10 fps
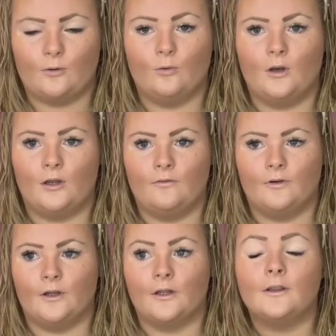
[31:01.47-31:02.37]
all
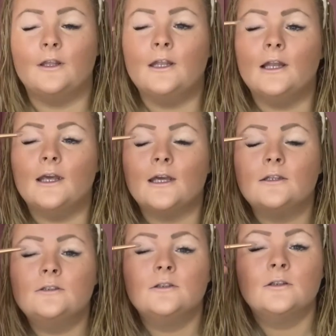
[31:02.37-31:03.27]
over the
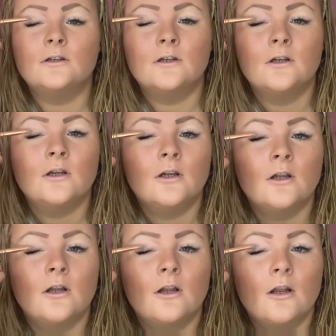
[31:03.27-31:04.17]
lid,
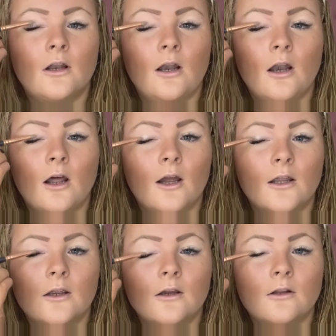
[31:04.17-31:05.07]
like
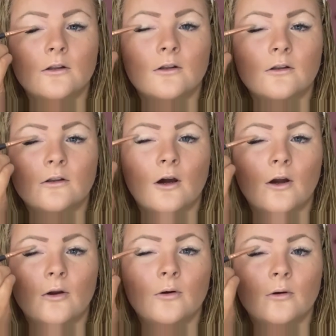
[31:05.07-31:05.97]

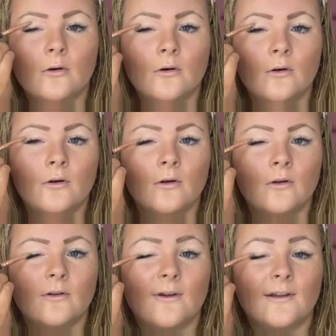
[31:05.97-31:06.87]
so.
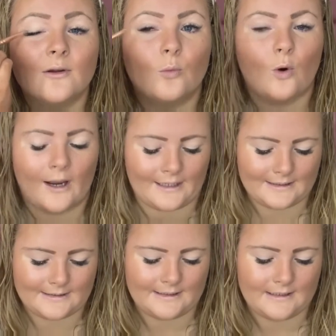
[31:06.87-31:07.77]
So it's a white
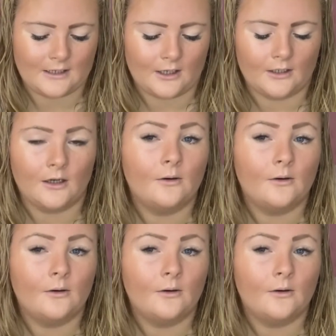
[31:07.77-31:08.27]
tea colour.